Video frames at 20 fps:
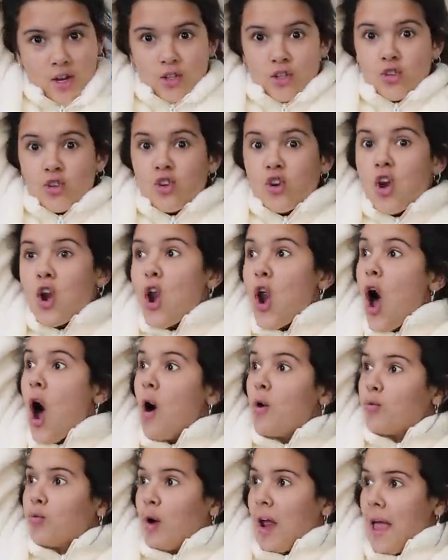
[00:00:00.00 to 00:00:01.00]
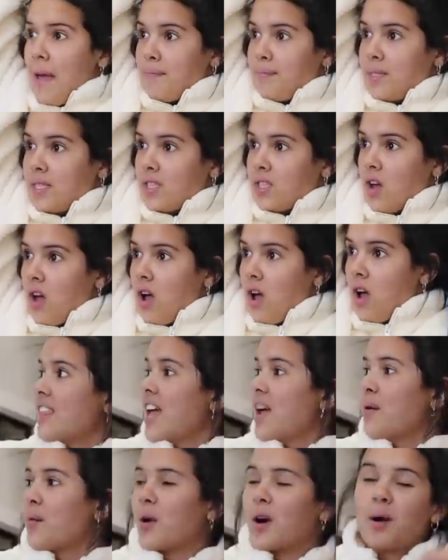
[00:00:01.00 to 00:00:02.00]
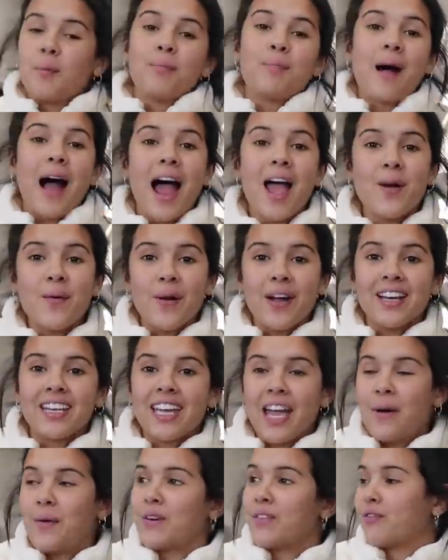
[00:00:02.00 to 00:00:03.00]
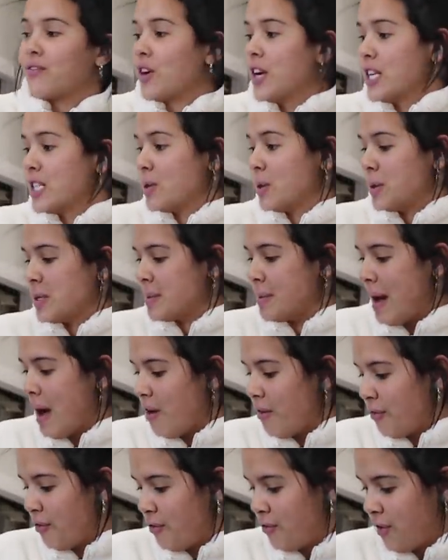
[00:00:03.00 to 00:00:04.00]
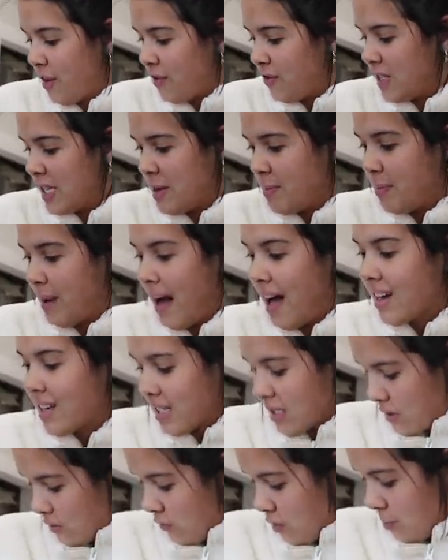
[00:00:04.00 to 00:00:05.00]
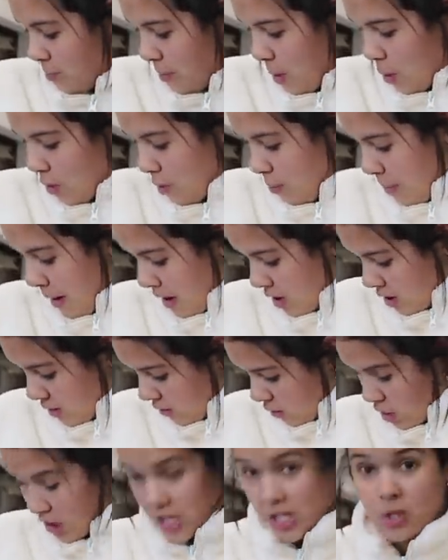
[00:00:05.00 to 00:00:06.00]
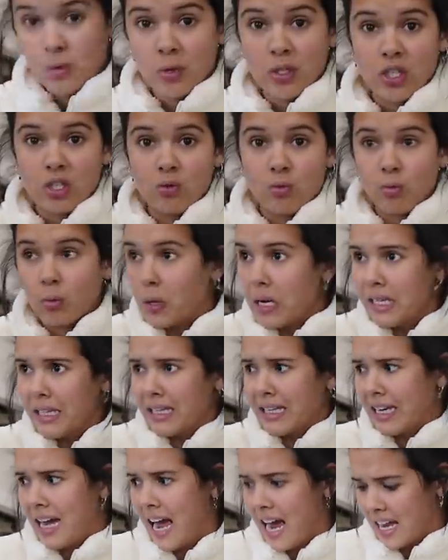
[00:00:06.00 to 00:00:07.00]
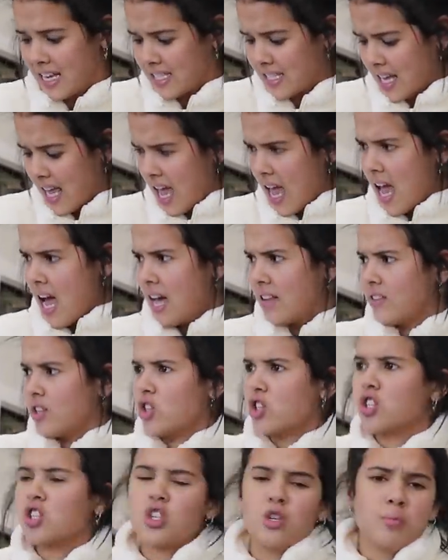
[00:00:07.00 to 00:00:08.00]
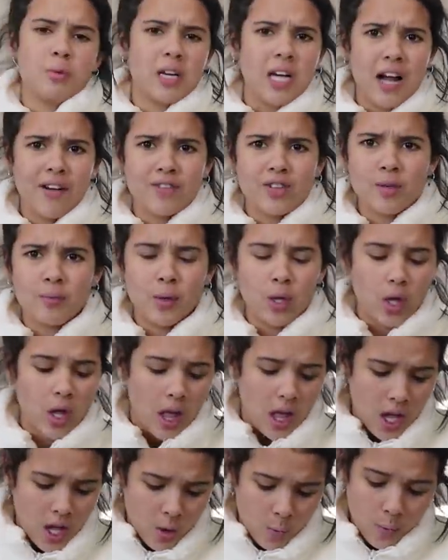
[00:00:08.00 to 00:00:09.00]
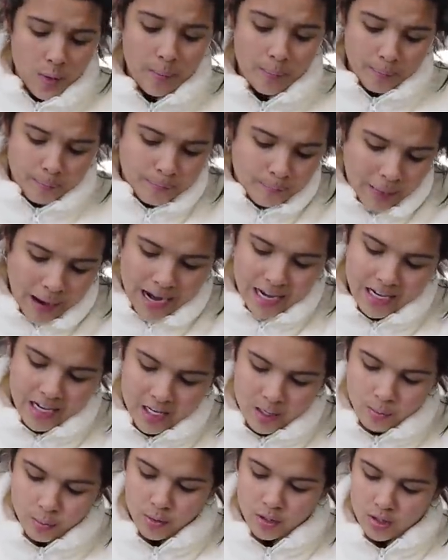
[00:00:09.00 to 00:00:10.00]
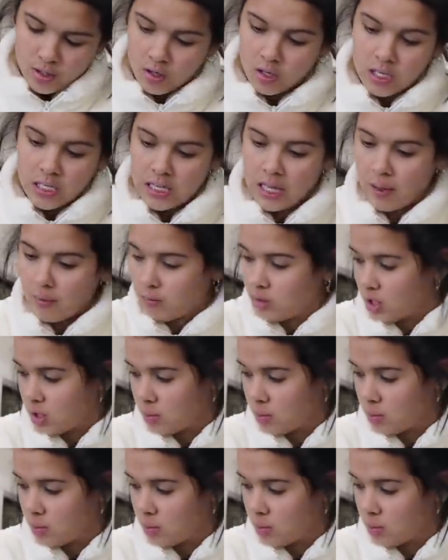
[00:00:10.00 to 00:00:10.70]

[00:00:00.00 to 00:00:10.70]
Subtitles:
there's no rips. They were buy one, get one free, so it was about 50 bucks for both pairs of jeans, which is really nice, and they're super comfortable. We might end up returning them